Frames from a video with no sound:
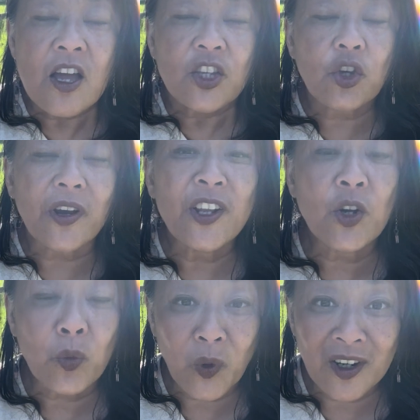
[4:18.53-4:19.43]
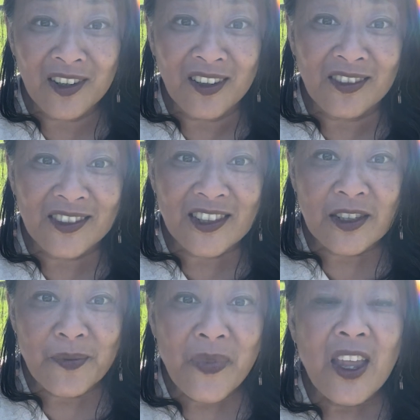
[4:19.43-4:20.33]
your inner world,
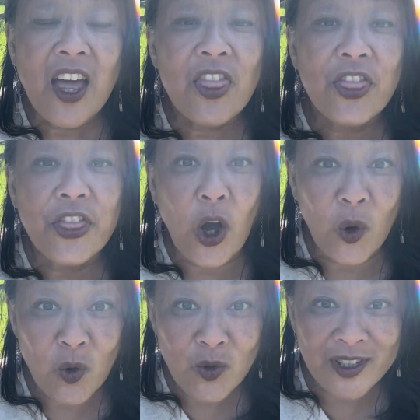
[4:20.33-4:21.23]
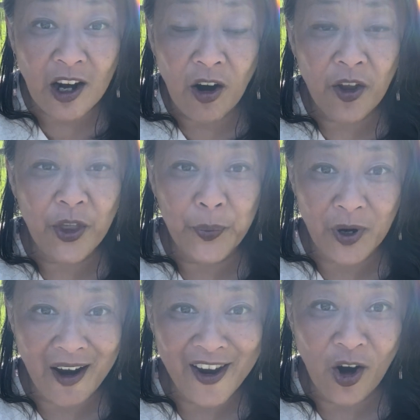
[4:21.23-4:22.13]
those are the
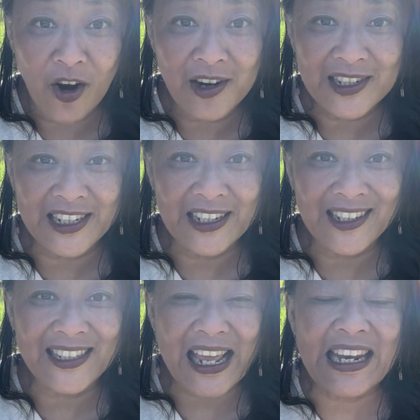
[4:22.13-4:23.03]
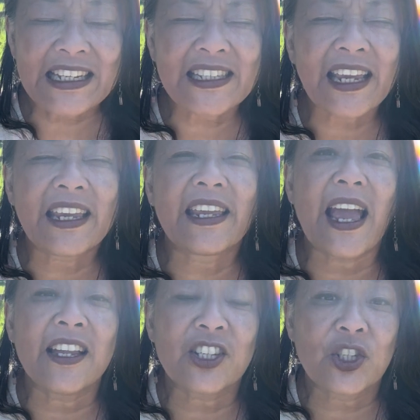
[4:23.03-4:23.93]
priorities, and it's a
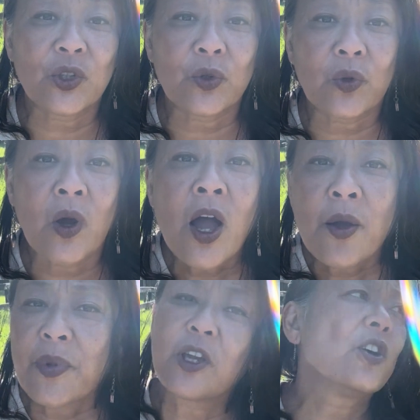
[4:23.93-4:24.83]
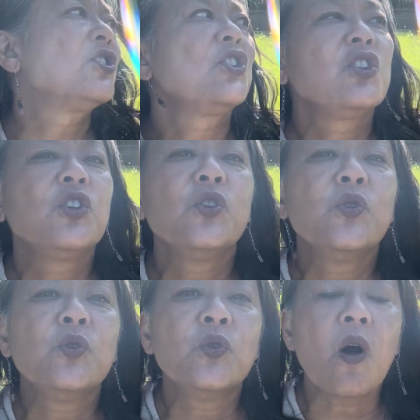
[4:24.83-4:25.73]
get to, because
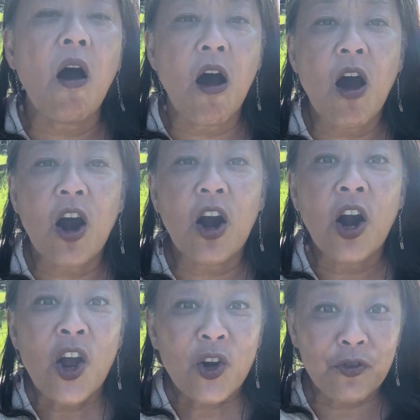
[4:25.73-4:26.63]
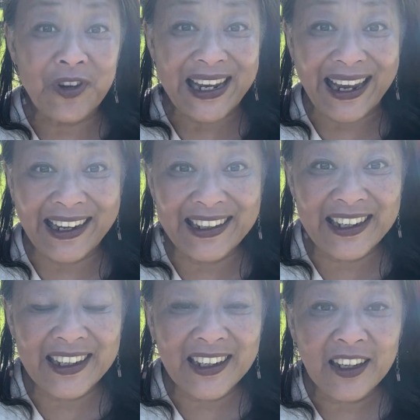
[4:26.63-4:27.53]
you are
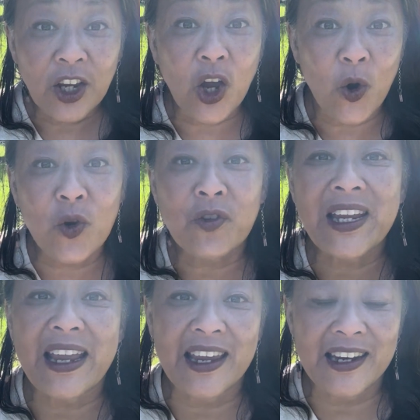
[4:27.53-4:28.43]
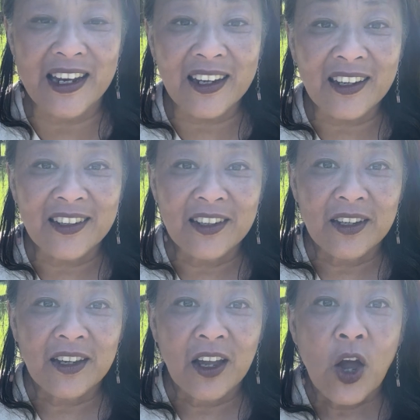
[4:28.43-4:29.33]
creating, co-creating
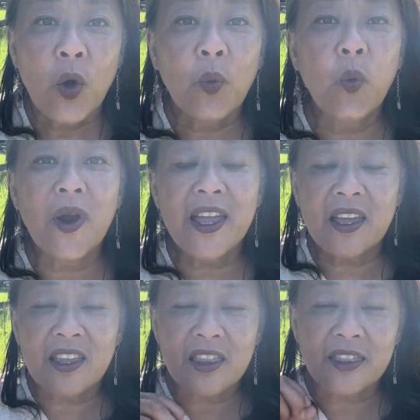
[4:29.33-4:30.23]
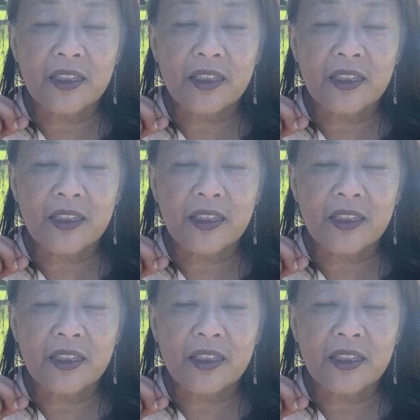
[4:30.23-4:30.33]
with